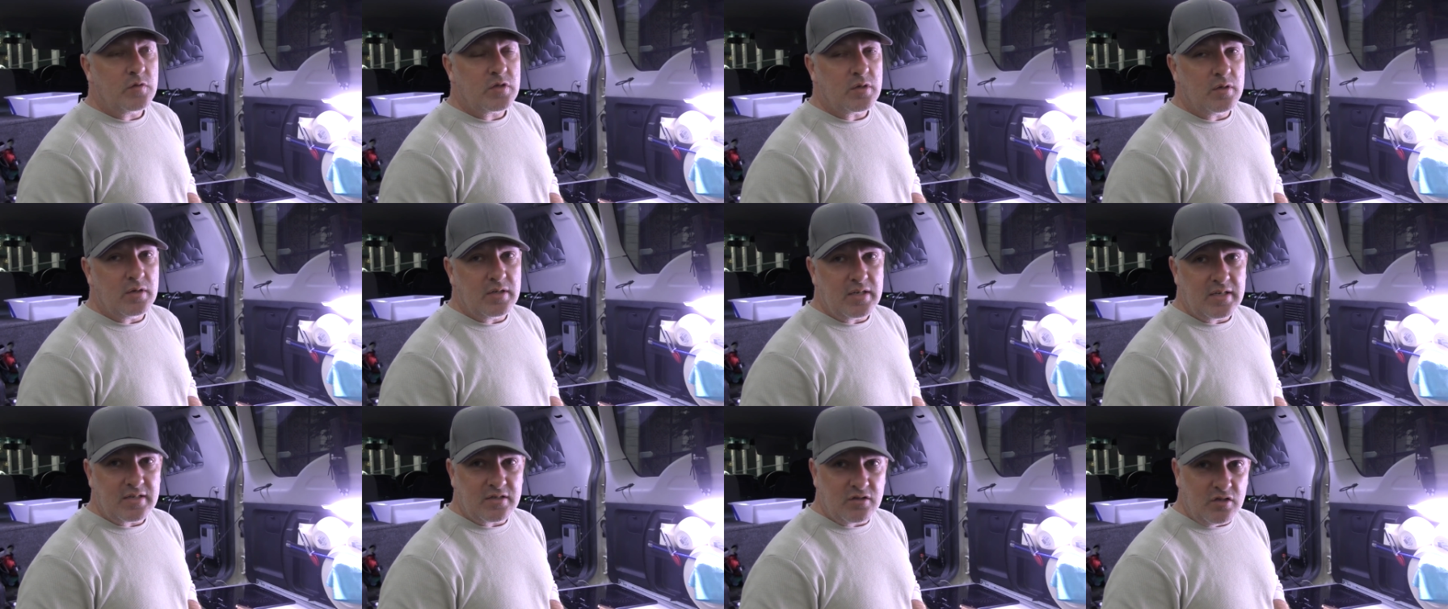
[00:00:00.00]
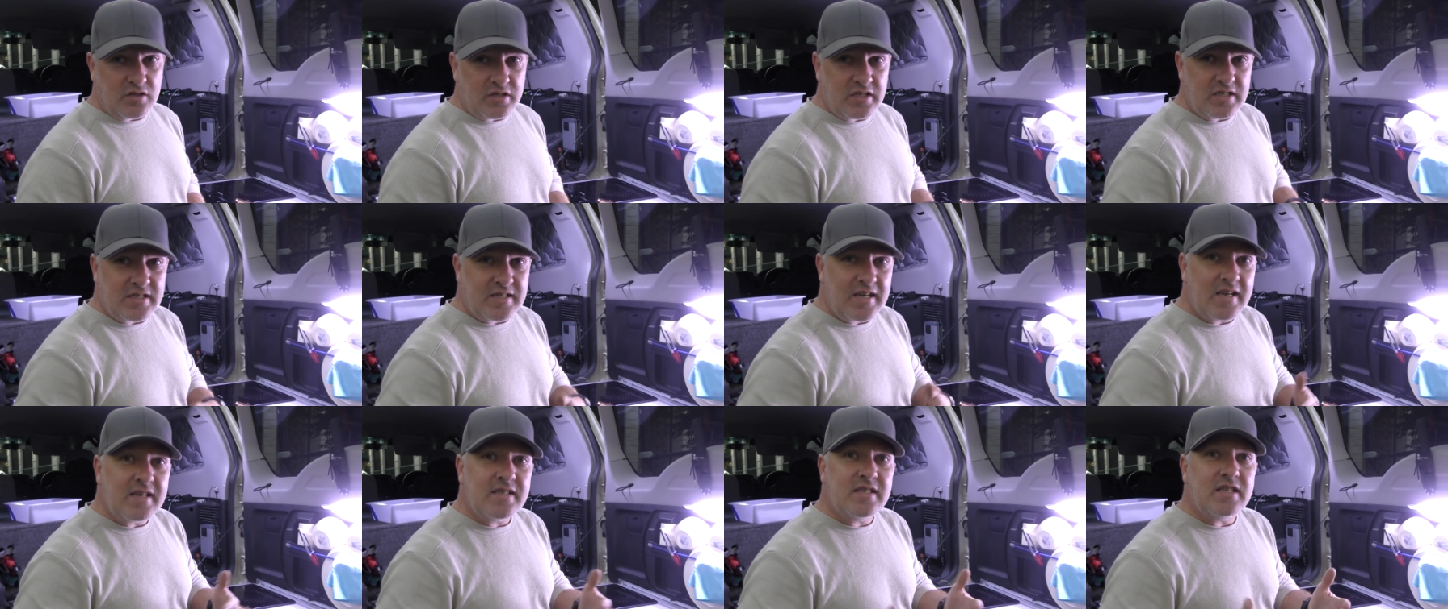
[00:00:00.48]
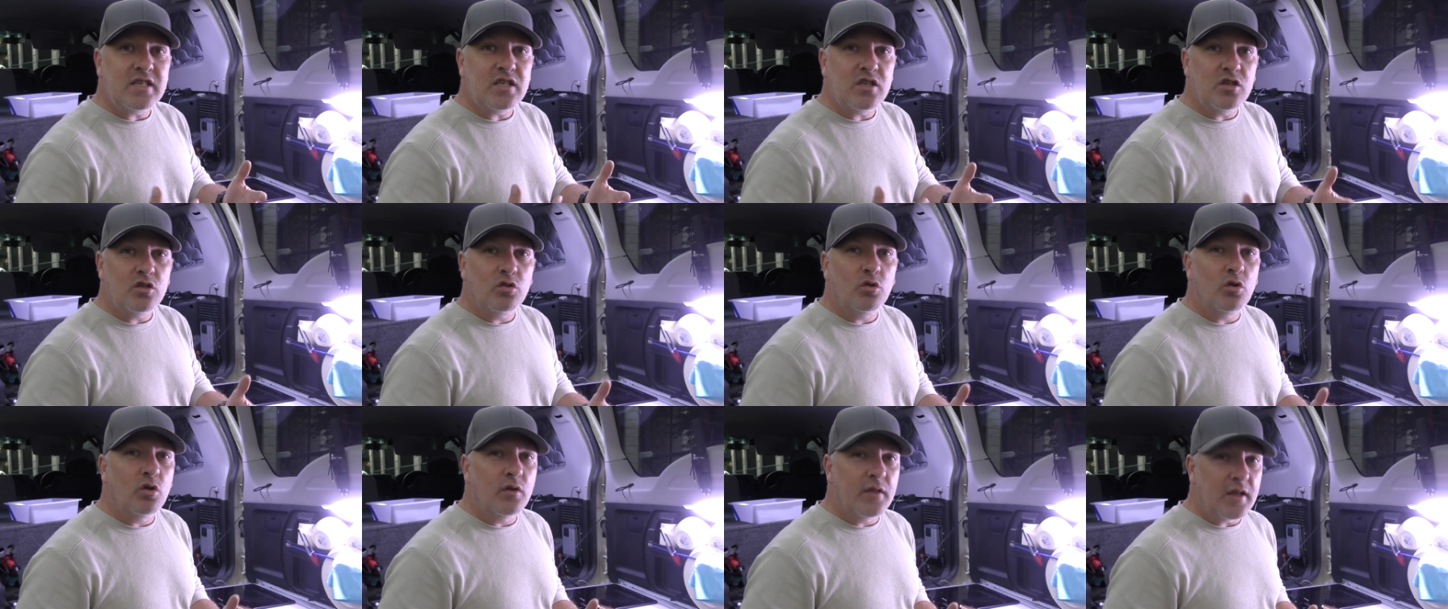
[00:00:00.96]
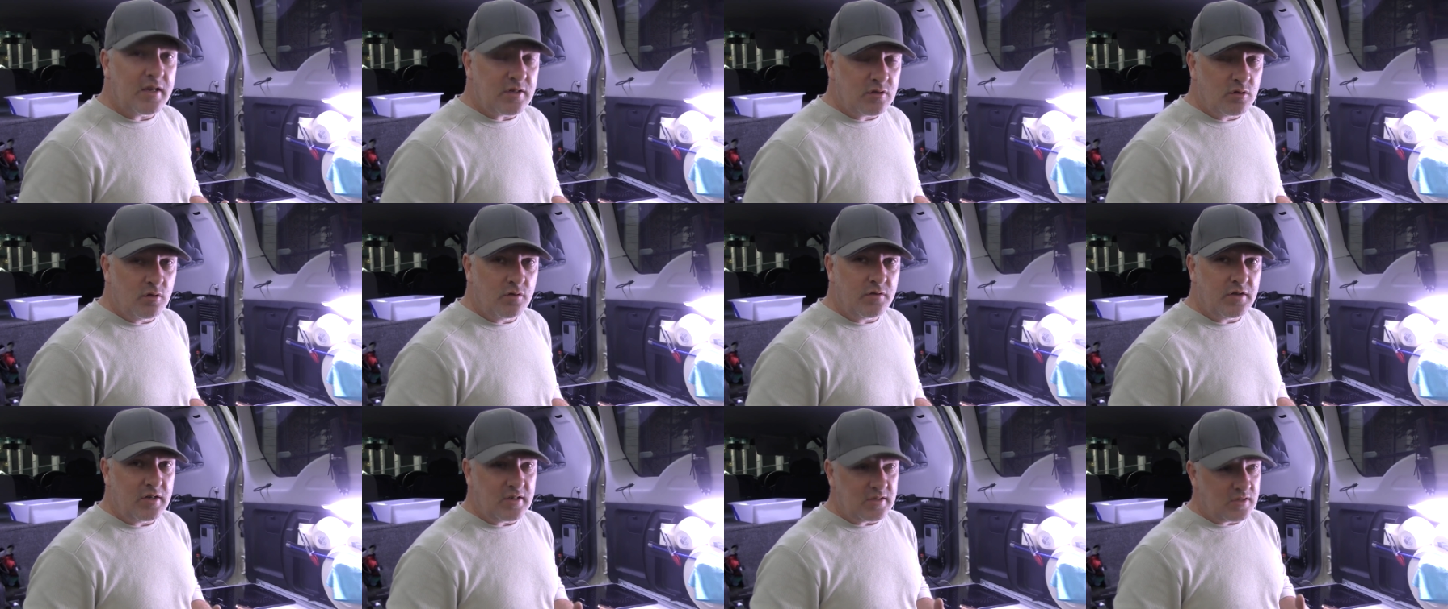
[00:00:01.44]
so he does lots of testing and all that
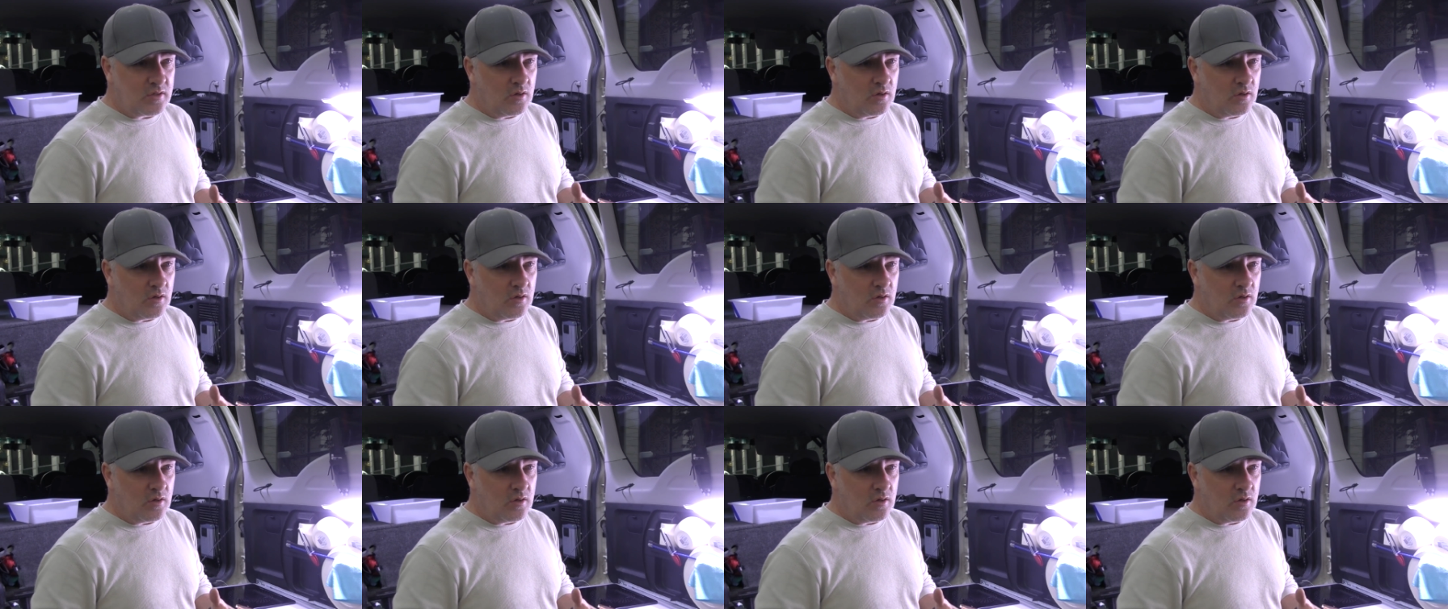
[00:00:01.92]
sort of thing.